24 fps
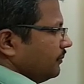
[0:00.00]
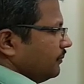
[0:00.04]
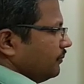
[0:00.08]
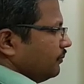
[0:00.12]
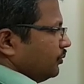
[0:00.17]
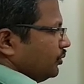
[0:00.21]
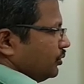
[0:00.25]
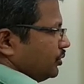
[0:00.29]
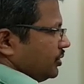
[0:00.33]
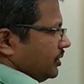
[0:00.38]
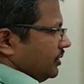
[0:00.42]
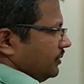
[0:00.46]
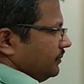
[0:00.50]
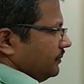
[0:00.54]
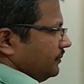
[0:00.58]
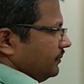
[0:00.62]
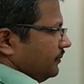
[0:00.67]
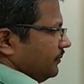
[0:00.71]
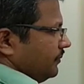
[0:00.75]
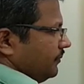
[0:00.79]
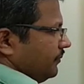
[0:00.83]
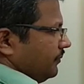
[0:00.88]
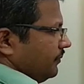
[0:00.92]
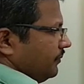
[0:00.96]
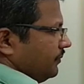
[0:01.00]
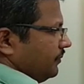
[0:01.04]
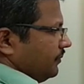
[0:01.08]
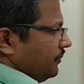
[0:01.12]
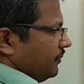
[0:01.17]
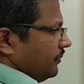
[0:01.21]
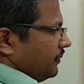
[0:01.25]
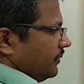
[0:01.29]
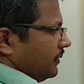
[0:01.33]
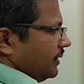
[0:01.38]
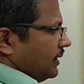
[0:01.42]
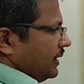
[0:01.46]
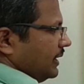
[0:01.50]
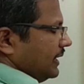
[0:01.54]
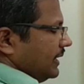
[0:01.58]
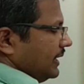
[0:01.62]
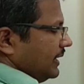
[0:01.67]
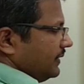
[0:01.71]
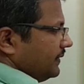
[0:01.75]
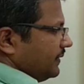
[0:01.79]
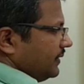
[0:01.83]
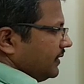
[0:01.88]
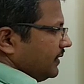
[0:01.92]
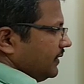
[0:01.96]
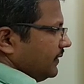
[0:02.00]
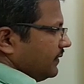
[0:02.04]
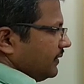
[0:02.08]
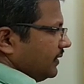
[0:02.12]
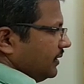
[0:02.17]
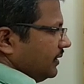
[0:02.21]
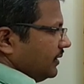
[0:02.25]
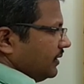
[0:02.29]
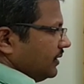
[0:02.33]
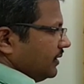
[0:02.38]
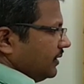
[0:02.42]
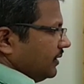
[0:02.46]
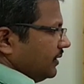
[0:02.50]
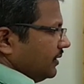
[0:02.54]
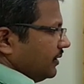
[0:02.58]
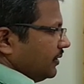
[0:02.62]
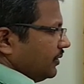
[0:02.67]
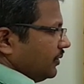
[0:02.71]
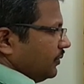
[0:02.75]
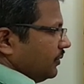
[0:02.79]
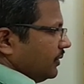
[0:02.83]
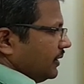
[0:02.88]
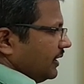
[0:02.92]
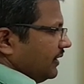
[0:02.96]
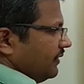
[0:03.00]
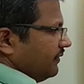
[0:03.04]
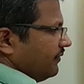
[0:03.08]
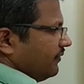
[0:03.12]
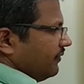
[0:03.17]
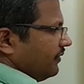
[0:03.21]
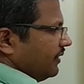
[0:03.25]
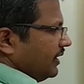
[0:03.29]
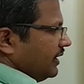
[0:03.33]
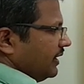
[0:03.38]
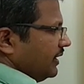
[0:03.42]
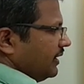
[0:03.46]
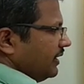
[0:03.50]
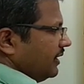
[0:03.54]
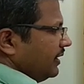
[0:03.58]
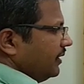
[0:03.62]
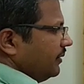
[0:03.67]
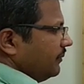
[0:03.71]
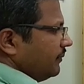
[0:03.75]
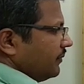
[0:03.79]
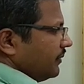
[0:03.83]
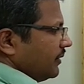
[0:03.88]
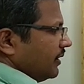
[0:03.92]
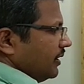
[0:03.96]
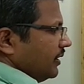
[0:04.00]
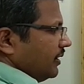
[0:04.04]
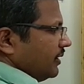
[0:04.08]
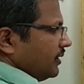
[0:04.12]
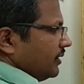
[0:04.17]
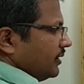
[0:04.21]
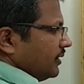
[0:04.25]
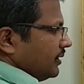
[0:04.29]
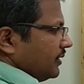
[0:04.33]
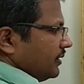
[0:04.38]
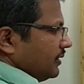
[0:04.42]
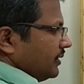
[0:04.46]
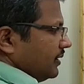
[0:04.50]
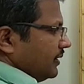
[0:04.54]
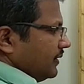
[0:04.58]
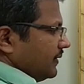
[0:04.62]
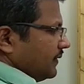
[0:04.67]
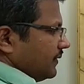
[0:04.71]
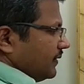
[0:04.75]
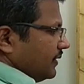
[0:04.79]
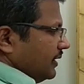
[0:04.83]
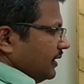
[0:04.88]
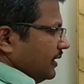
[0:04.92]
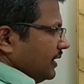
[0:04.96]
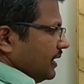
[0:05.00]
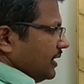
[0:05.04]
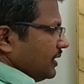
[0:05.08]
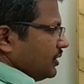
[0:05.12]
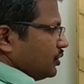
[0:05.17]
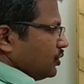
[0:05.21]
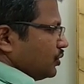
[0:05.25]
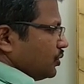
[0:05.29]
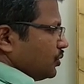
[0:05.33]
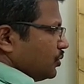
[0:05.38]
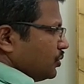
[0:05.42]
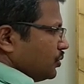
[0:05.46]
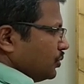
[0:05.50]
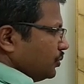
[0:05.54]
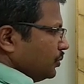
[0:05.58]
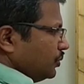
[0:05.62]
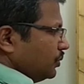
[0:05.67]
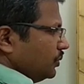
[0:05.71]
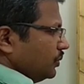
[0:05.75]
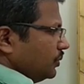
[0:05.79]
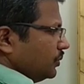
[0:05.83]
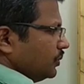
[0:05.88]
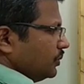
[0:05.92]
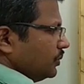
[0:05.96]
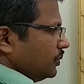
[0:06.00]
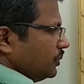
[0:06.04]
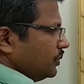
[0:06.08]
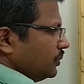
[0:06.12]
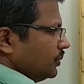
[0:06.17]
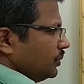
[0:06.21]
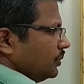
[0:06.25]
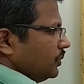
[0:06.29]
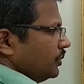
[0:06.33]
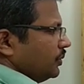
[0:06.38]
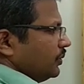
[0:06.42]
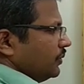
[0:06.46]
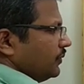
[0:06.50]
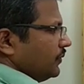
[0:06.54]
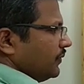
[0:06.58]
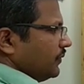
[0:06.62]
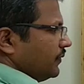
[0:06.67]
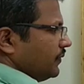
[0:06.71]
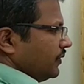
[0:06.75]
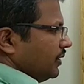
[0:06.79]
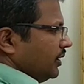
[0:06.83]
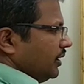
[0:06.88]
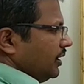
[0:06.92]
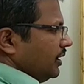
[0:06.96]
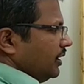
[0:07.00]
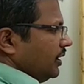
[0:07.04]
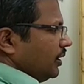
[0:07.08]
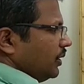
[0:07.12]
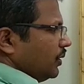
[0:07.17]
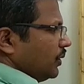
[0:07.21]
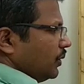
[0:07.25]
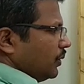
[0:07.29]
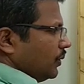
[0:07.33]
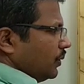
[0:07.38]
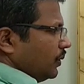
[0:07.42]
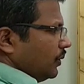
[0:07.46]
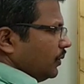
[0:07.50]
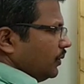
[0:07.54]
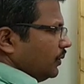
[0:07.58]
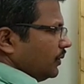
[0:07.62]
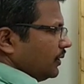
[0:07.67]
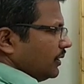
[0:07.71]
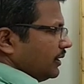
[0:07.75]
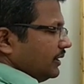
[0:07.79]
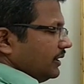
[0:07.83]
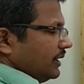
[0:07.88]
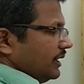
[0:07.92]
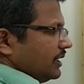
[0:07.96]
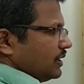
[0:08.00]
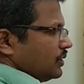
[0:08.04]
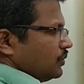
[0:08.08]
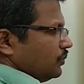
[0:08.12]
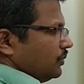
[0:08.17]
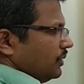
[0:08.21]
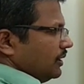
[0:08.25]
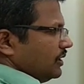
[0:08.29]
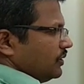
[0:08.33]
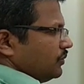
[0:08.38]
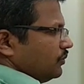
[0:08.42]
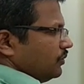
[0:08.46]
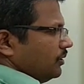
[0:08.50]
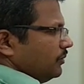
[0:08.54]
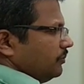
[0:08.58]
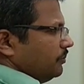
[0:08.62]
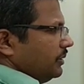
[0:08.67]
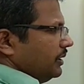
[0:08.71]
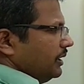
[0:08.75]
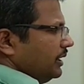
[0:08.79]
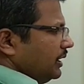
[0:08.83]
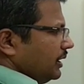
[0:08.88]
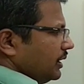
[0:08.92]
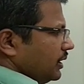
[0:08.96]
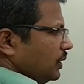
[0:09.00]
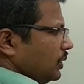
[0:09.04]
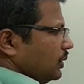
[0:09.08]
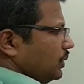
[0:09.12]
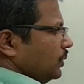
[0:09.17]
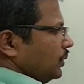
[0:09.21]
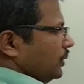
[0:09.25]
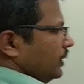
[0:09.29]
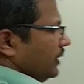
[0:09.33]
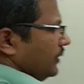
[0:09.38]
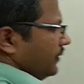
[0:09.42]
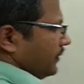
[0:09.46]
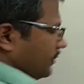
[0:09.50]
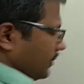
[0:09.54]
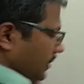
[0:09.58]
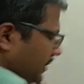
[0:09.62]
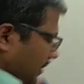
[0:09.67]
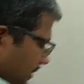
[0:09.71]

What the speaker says: portion, and as a result you can find this CH2CO. In that way it will be going. So